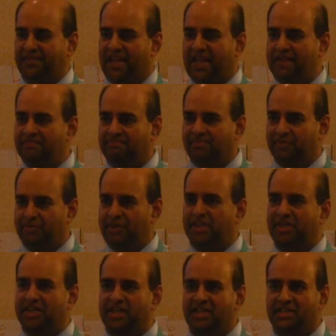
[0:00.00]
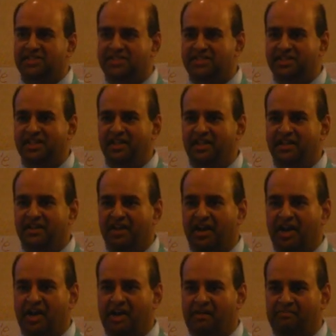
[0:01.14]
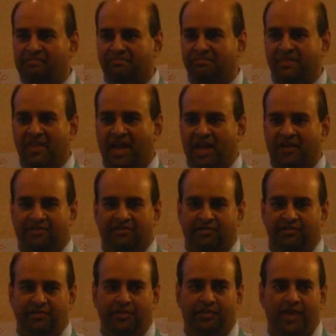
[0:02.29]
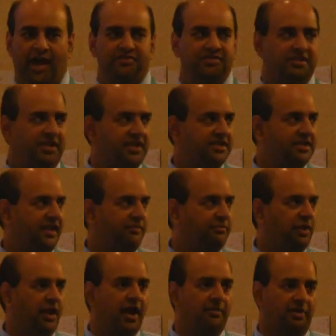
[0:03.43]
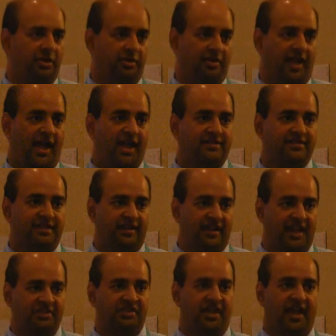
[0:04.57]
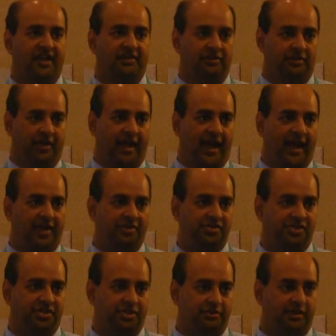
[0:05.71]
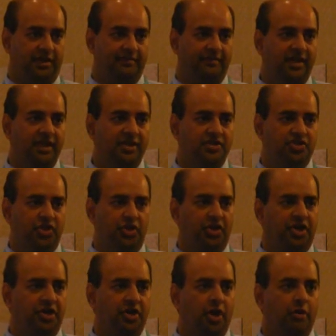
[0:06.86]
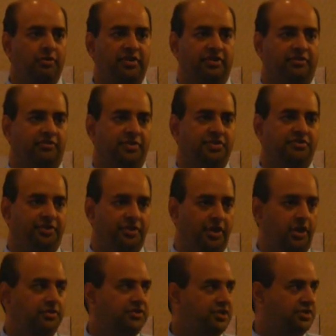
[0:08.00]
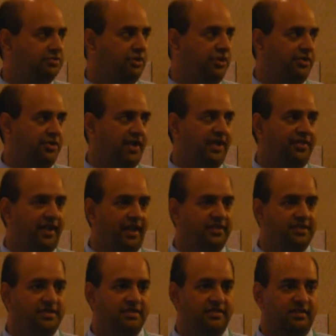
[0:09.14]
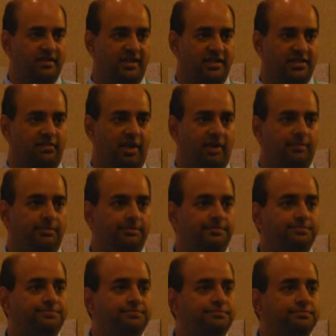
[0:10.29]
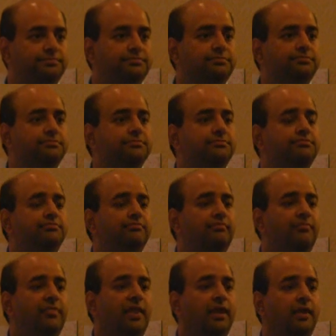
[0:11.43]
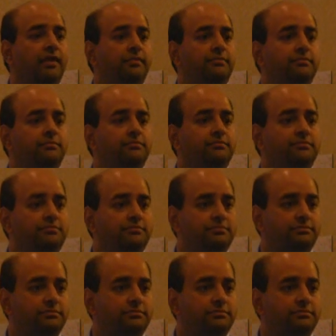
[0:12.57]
name three kids um, out of a few thousand kids that I put on Miralax that actually had an allergy to it. So you're going to know within the first few doses whether or not that's that's a problem. She can drink water.